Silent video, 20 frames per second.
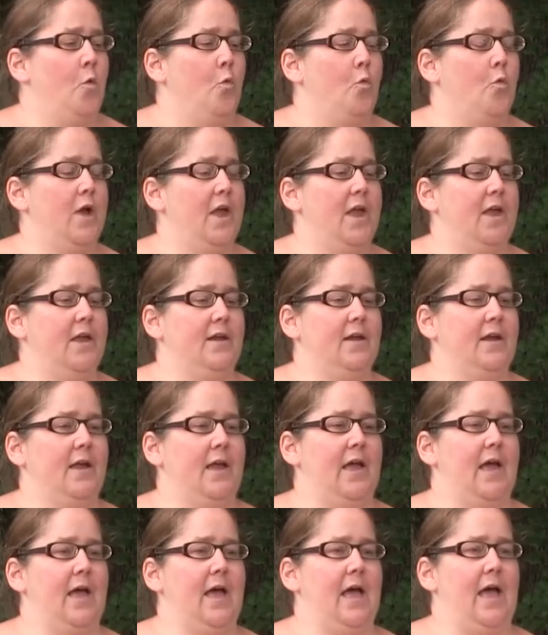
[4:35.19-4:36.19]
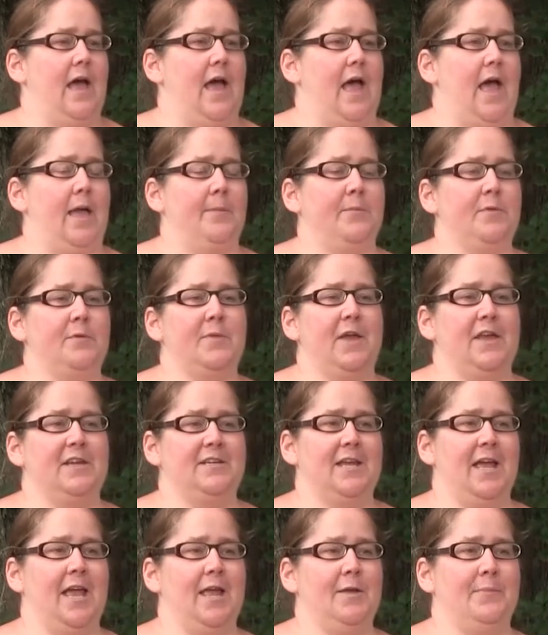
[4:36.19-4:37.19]
When I'm in my
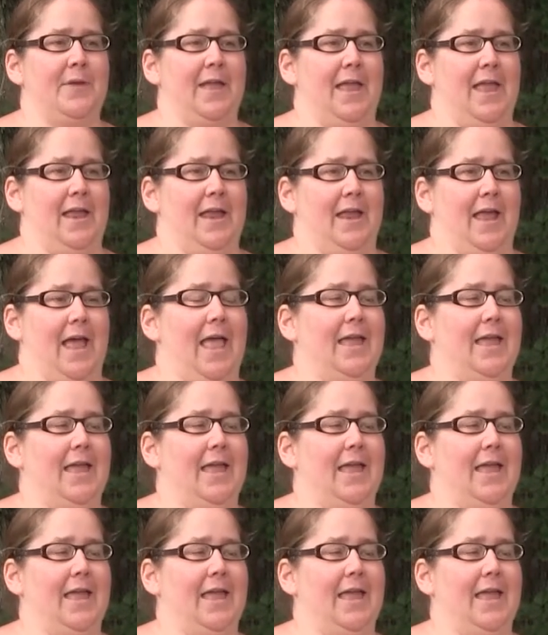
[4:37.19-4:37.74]
time bank,